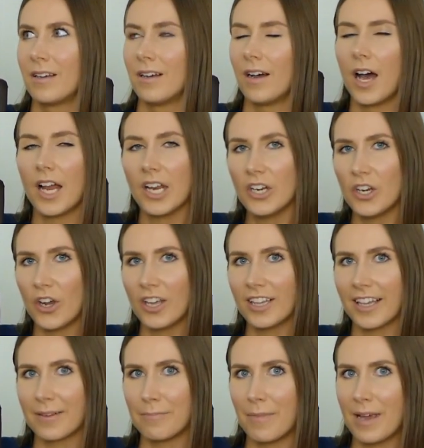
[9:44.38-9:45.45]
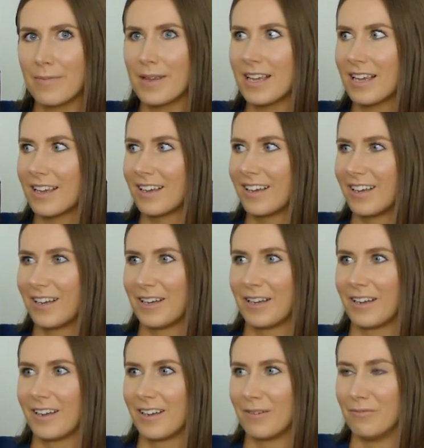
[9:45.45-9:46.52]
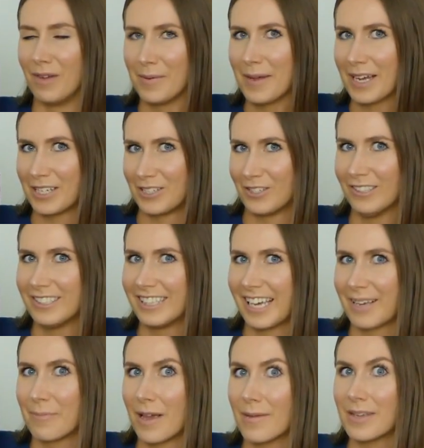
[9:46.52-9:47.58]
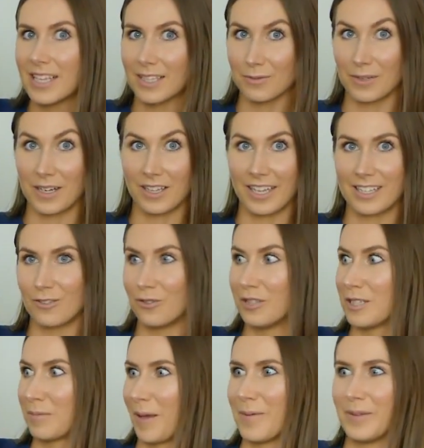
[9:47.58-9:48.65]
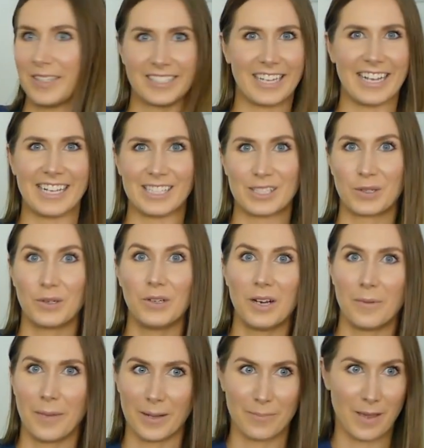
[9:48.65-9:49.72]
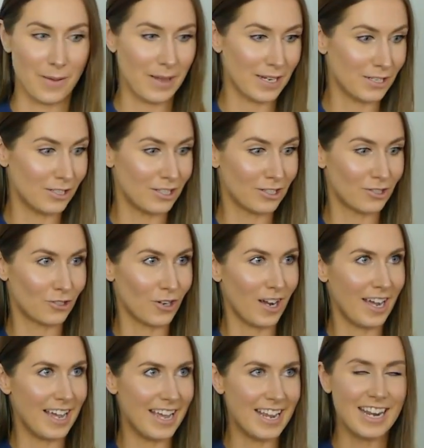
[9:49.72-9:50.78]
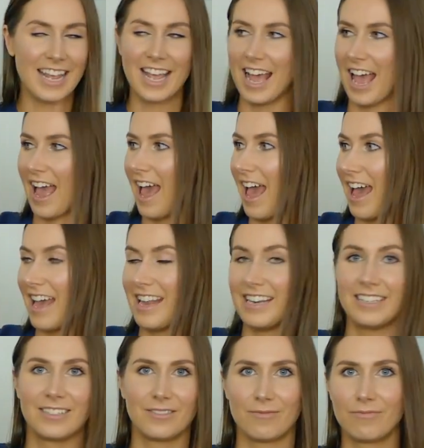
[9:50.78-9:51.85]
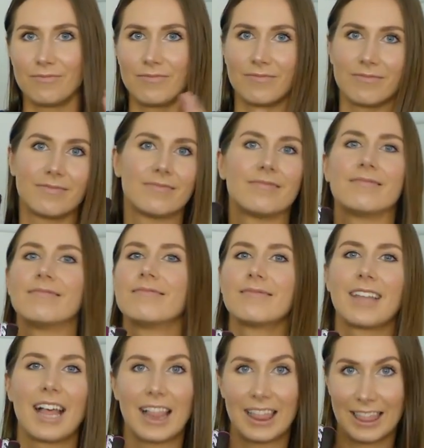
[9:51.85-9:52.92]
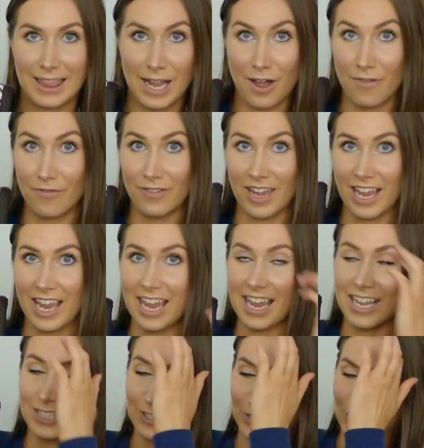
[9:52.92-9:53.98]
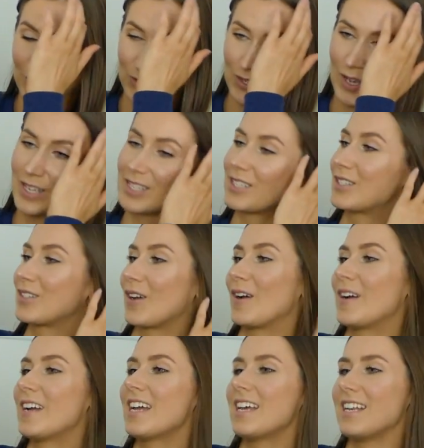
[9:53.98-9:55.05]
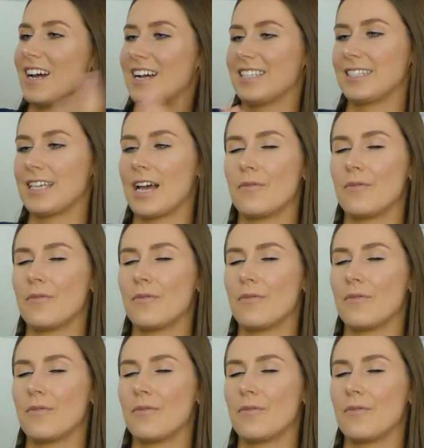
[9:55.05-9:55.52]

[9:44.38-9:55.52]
I don't know, like maybe I should, like maybe that's what, like all these people are saying it's good. I'm like, maybe I should just try it and love It suits her so nicely.